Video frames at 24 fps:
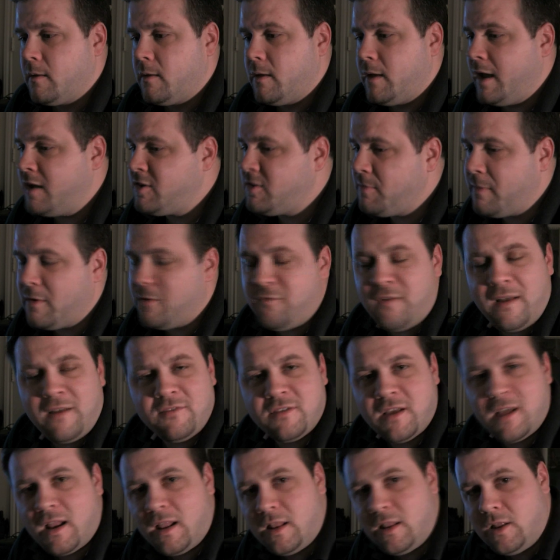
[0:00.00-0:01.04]

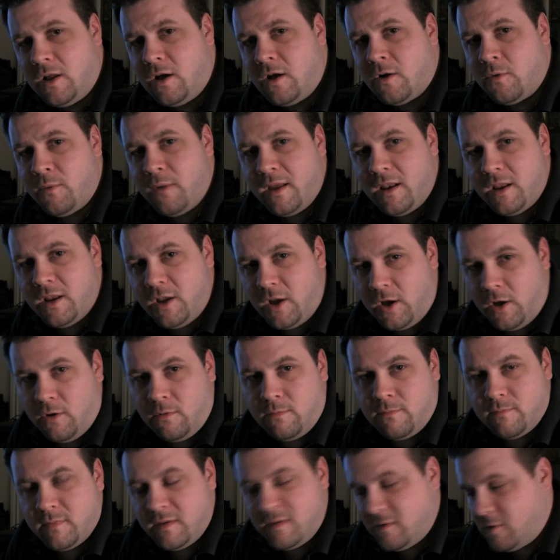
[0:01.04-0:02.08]
HTML5's got a long way to go.
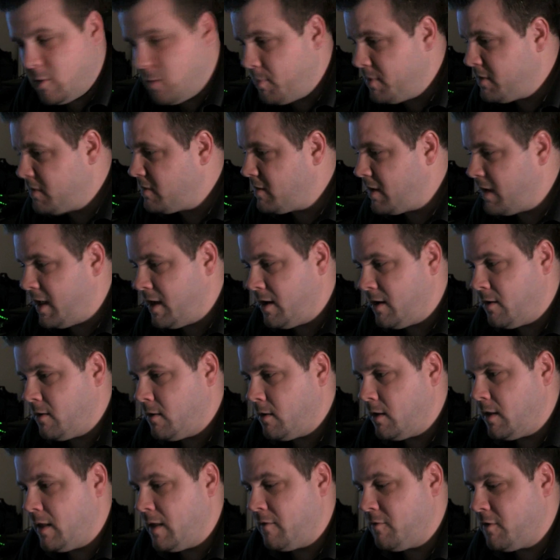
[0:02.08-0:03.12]
It's an open standard,
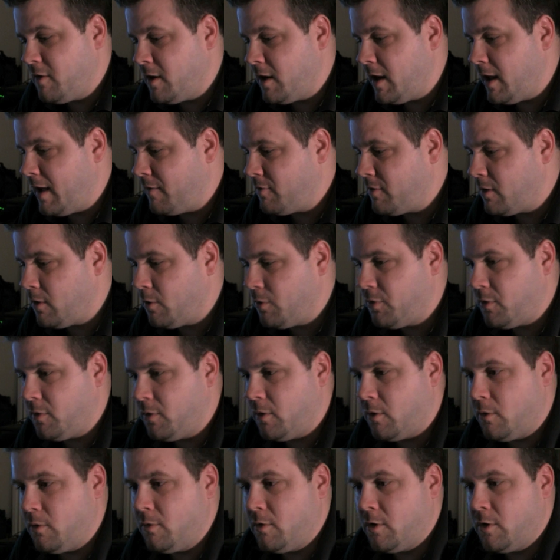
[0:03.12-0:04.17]
and they're going to have to go through
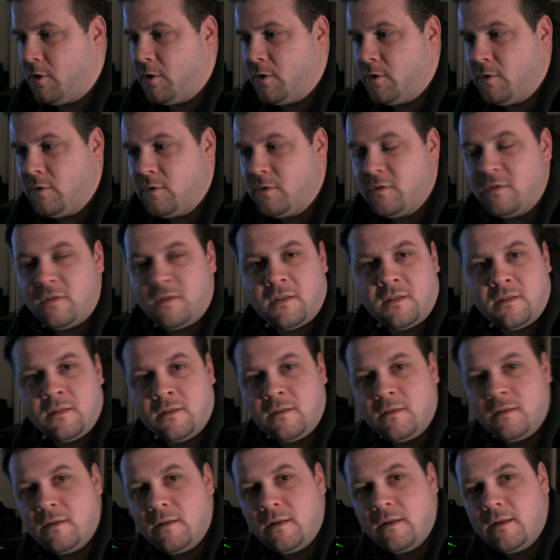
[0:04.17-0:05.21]
their own hurdles
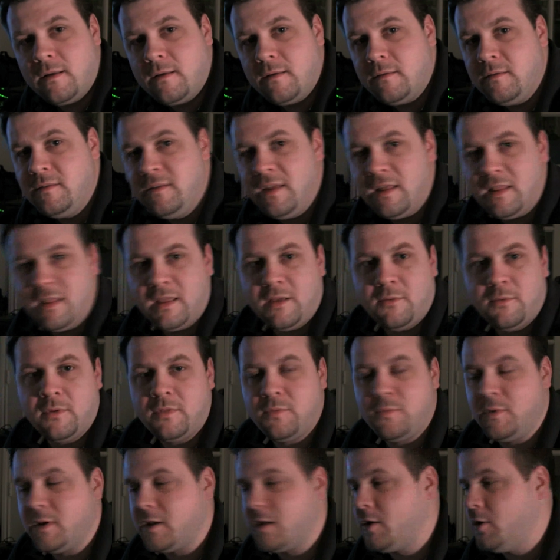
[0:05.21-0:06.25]
and dealing
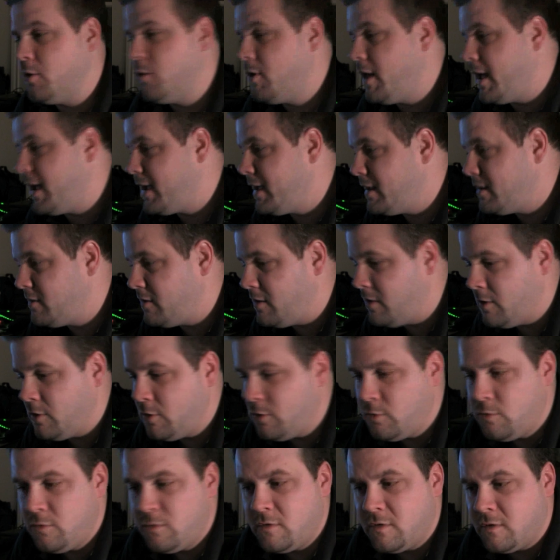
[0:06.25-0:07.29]
with what codec gets
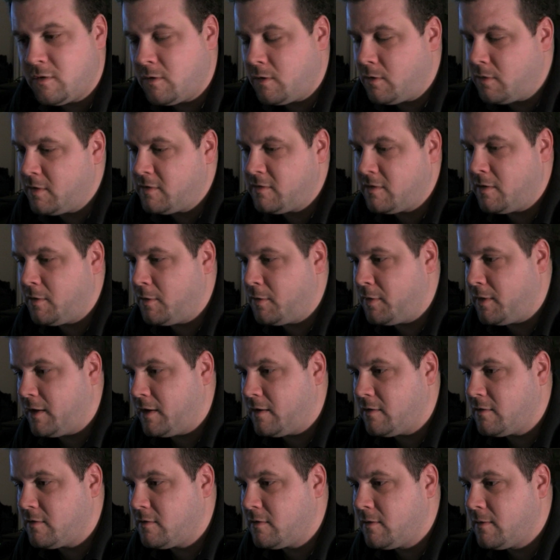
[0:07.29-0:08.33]
used and all this other
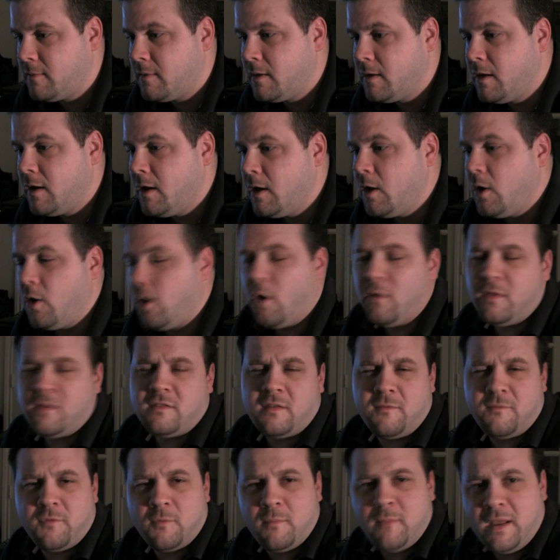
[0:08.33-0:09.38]
things. All
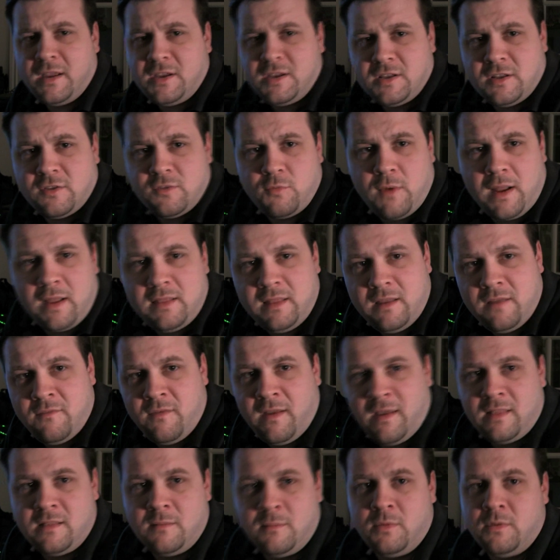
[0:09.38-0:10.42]
this information is widely
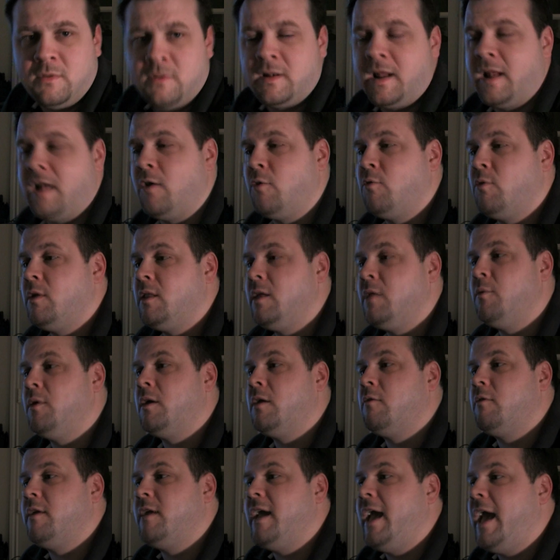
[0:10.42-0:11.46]
available, and I don't really
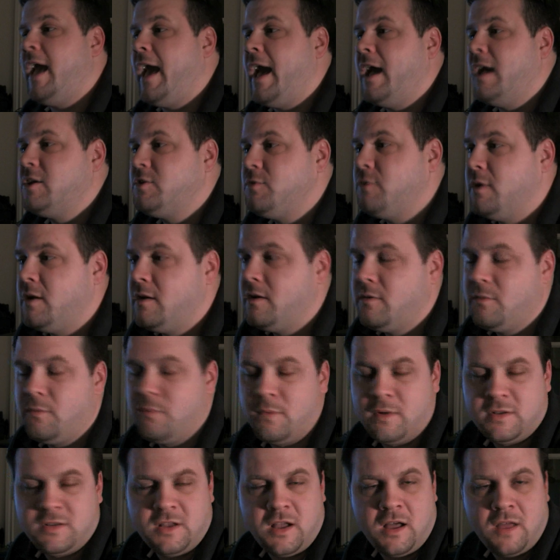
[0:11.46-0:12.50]
want to rehash what
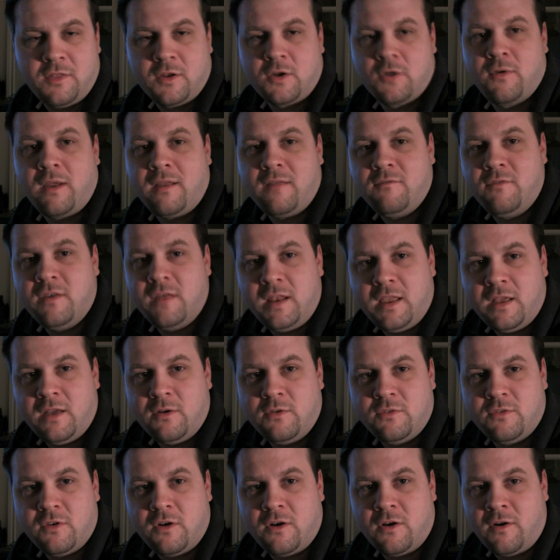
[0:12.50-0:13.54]
other great
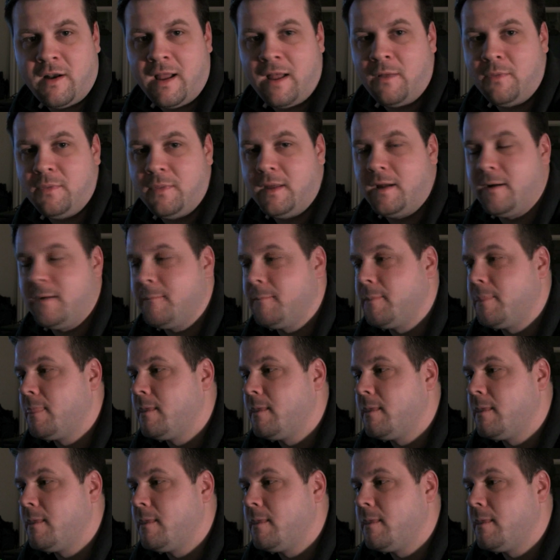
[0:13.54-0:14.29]
videos are out there.